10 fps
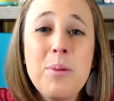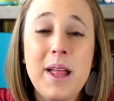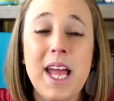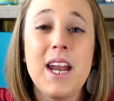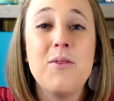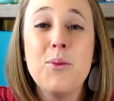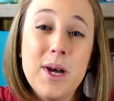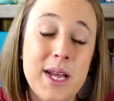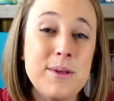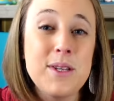plan of
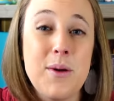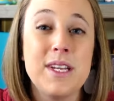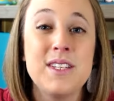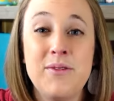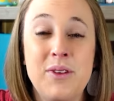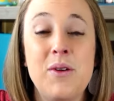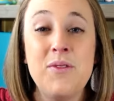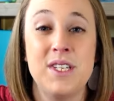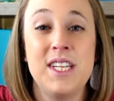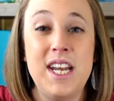what I was going to film
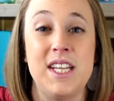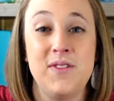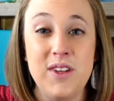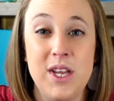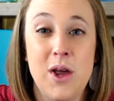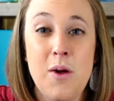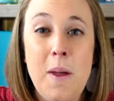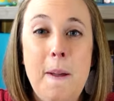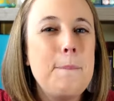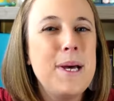for today's video,
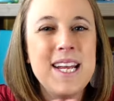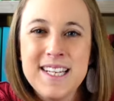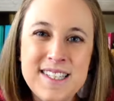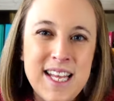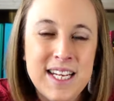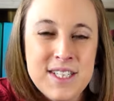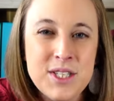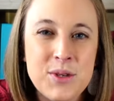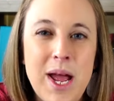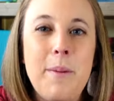but I decided to
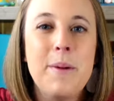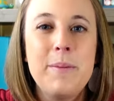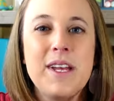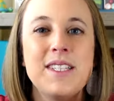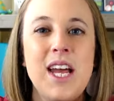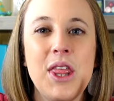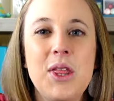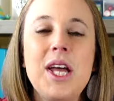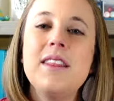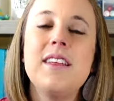scrap it because I
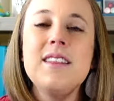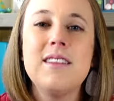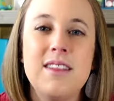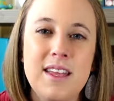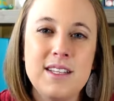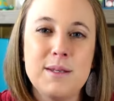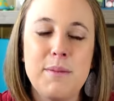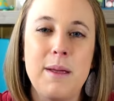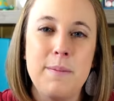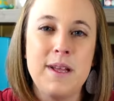thought that this
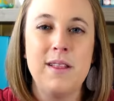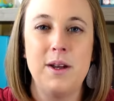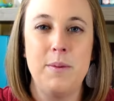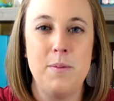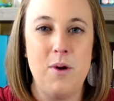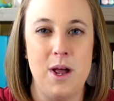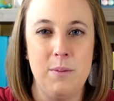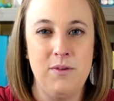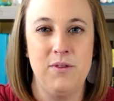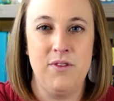might be a little bit more
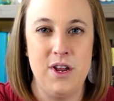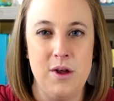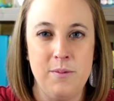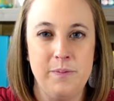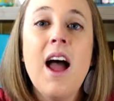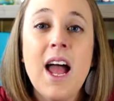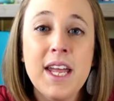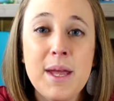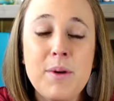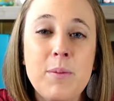helpful for you. I
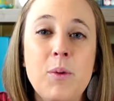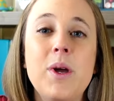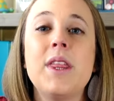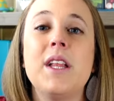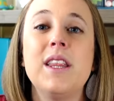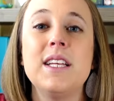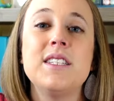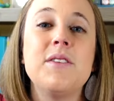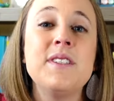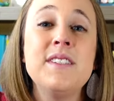came up with a
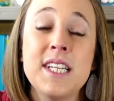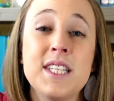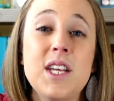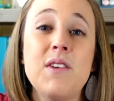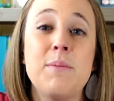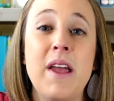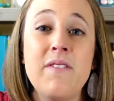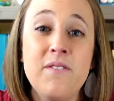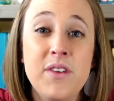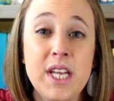list of 6 of my
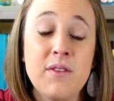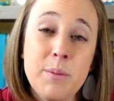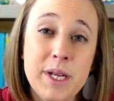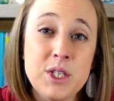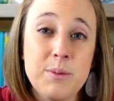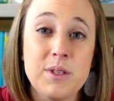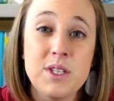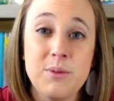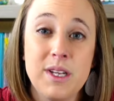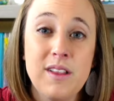favorite picture books
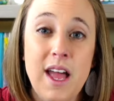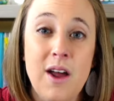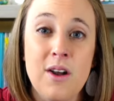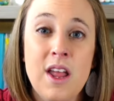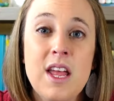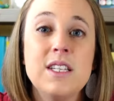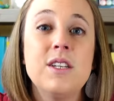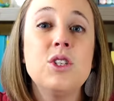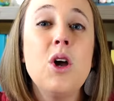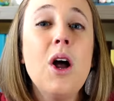to read aloud
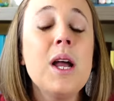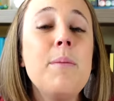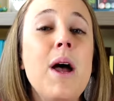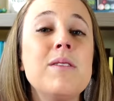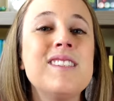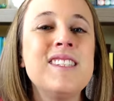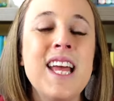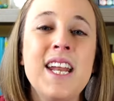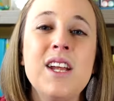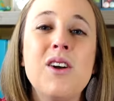to talk about
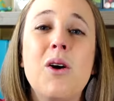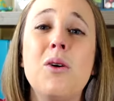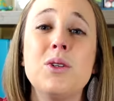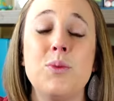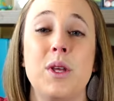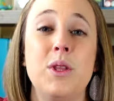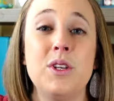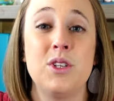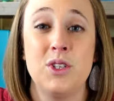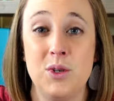setting goals with
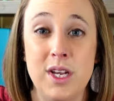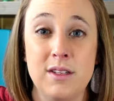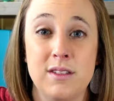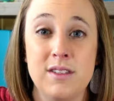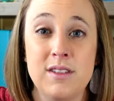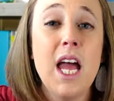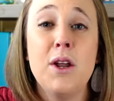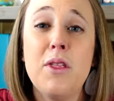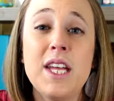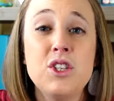your students. I
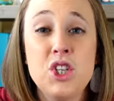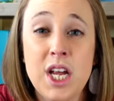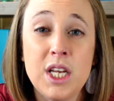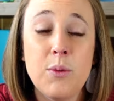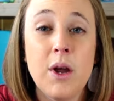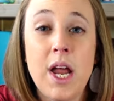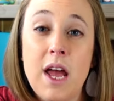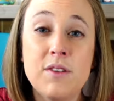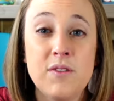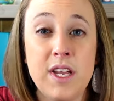know that January
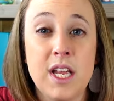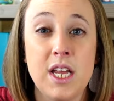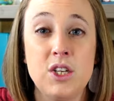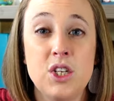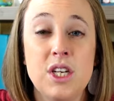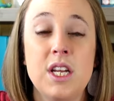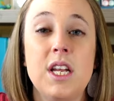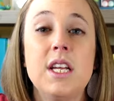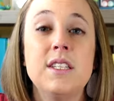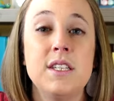after vacation
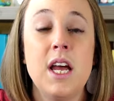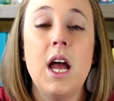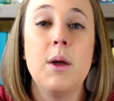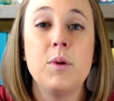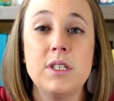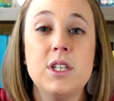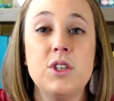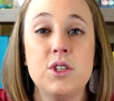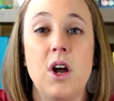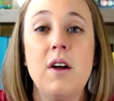is a time when
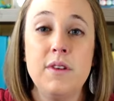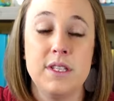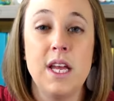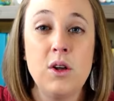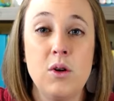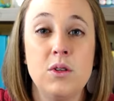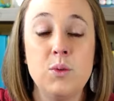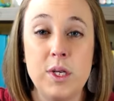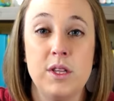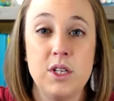teachers often set goals
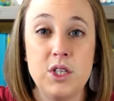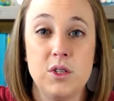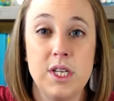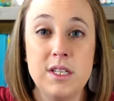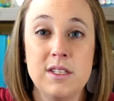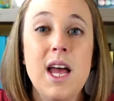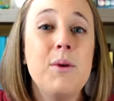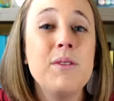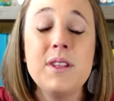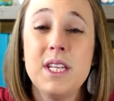with their students.
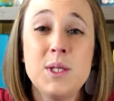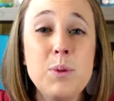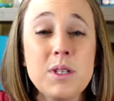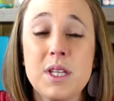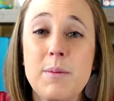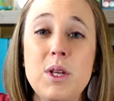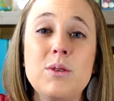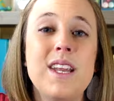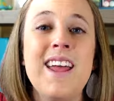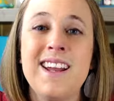However, these books can be
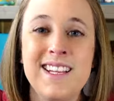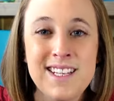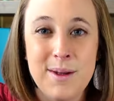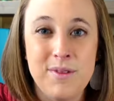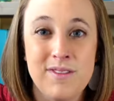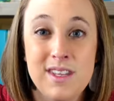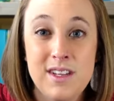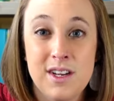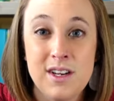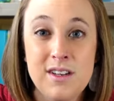used any time of the
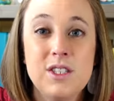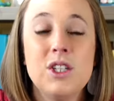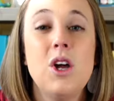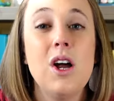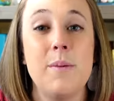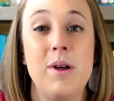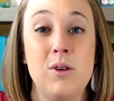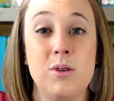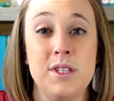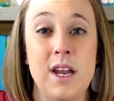year to talk about
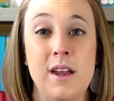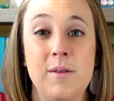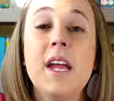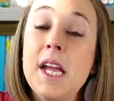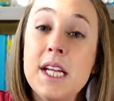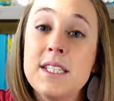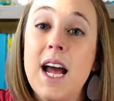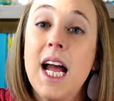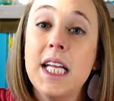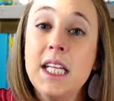goal setting. And
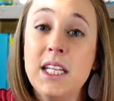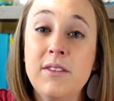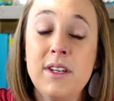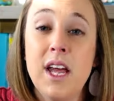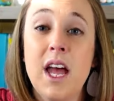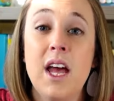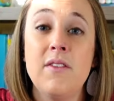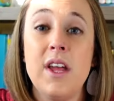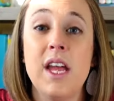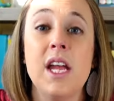I even
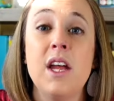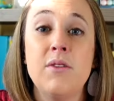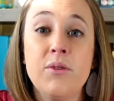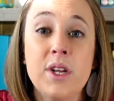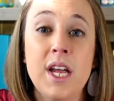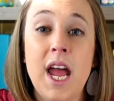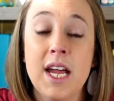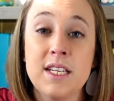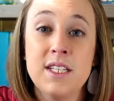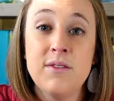have a free
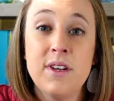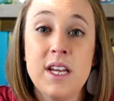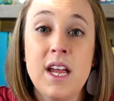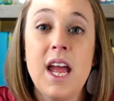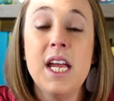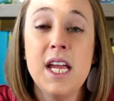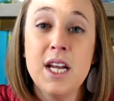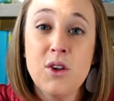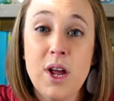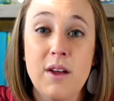activity
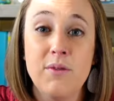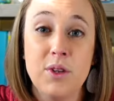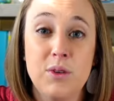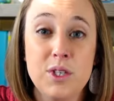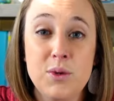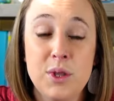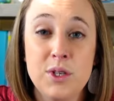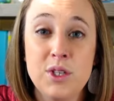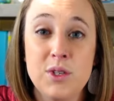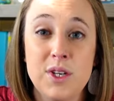and craft for you to do with your
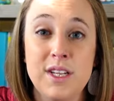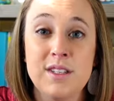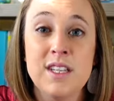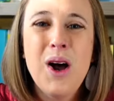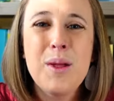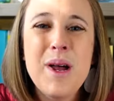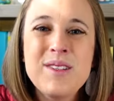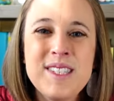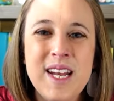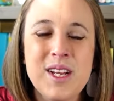students all about
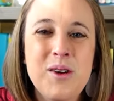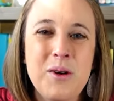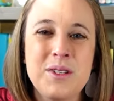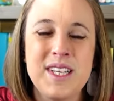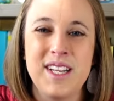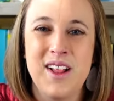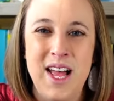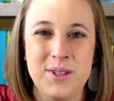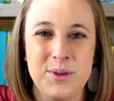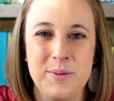setting goals in the
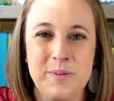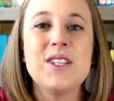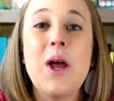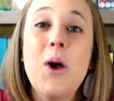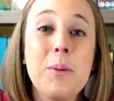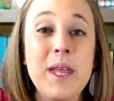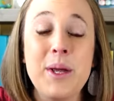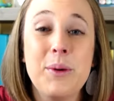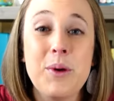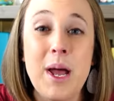classroom. So I hope that
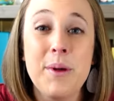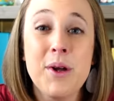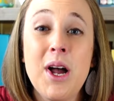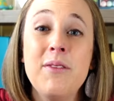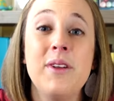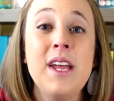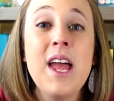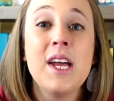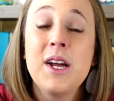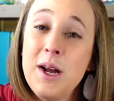you will grab your coffee,
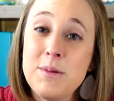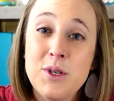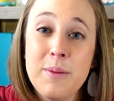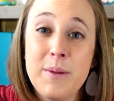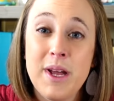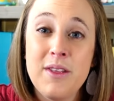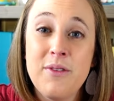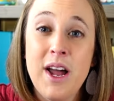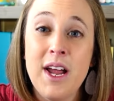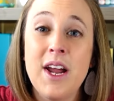come join me by the
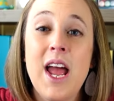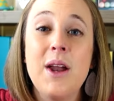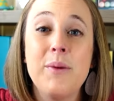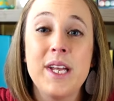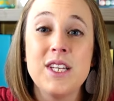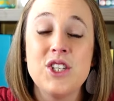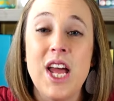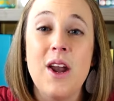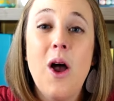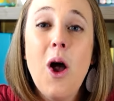fire, and we can
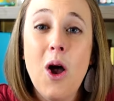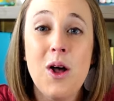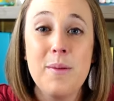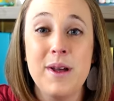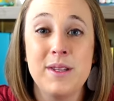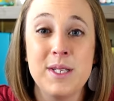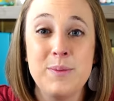chat all about these